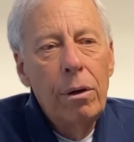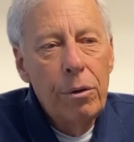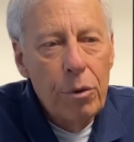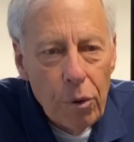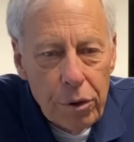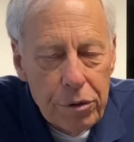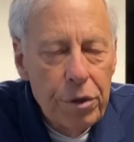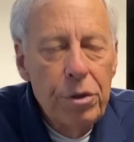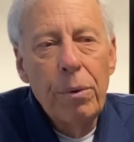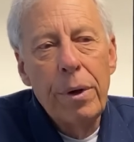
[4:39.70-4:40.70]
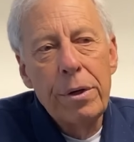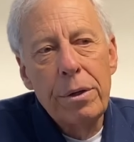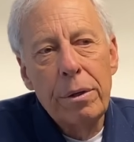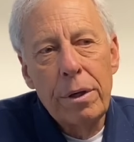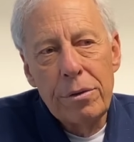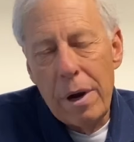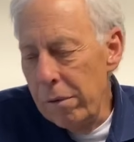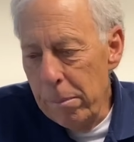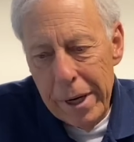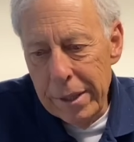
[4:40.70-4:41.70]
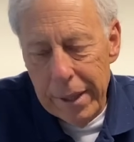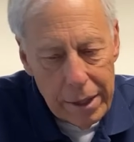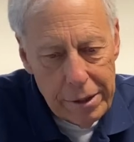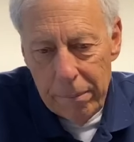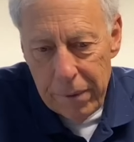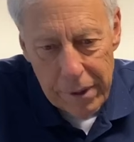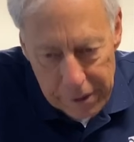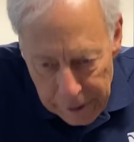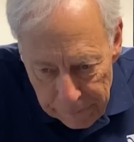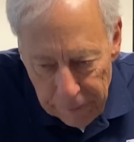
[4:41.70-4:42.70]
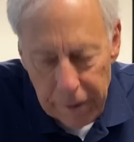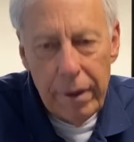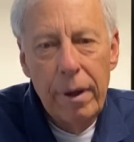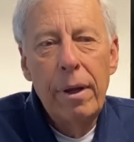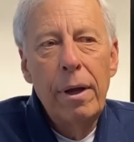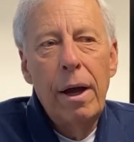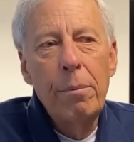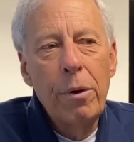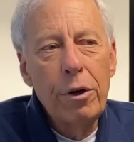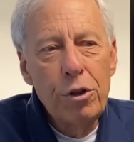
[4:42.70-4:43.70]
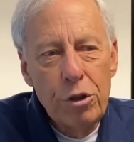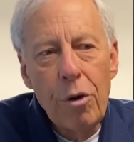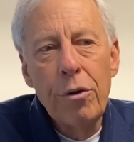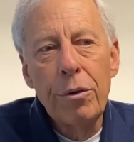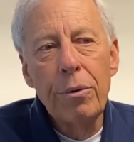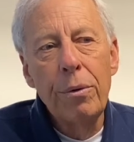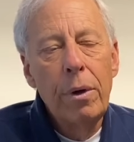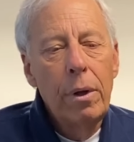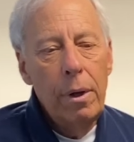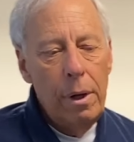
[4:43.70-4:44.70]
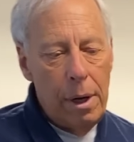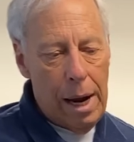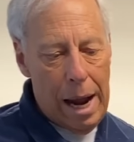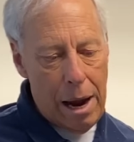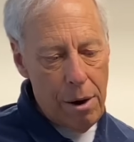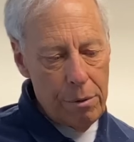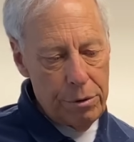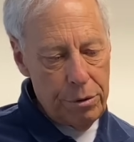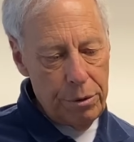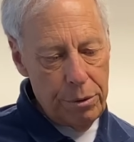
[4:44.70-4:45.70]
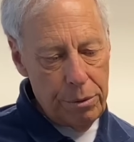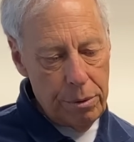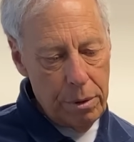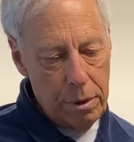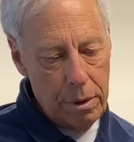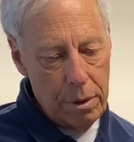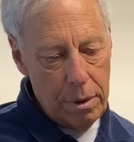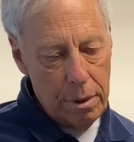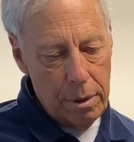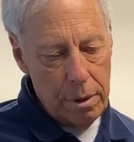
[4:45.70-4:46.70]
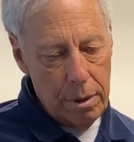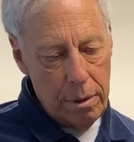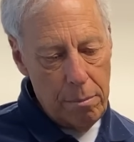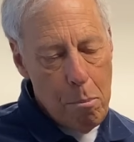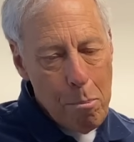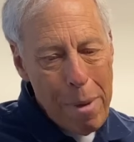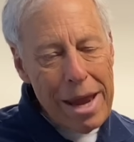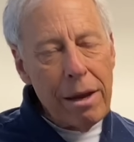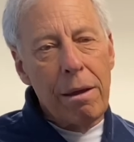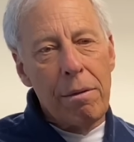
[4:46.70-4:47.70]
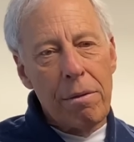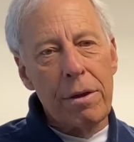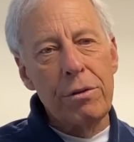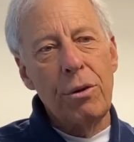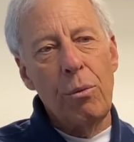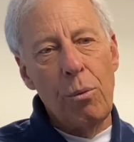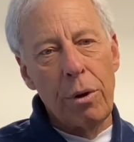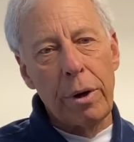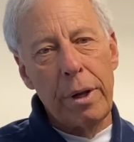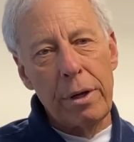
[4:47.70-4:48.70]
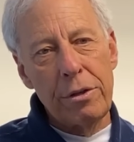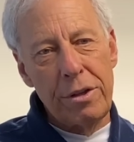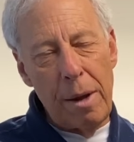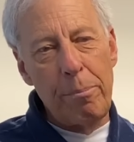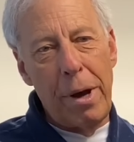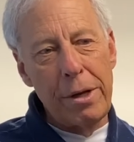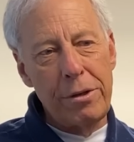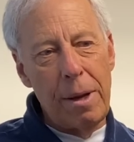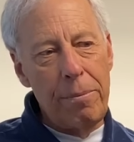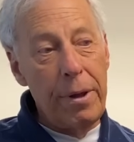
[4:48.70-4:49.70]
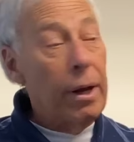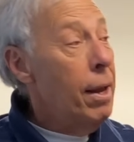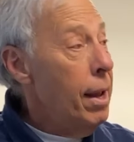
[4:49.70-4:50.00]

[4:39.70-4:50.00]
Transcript: your situation because everybody's got something different. I'm going to show you how to make this work in a step by step thing.